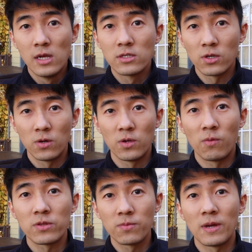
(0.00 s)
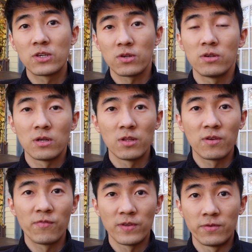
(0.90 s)
So you want to make sure you're
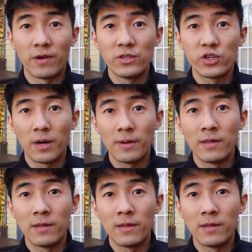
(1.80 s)
looking for the right job